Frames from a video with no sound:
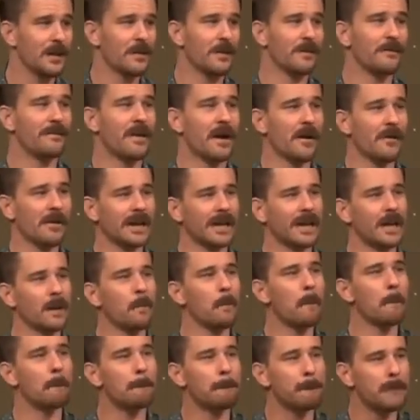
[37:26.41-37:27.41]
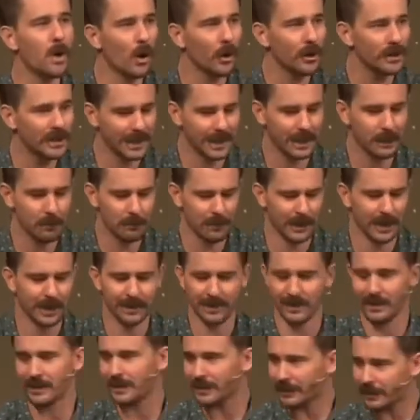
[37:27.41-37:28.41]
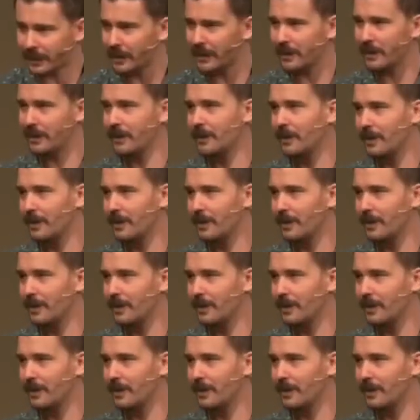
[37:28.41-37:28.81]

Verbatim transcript: the very embodiment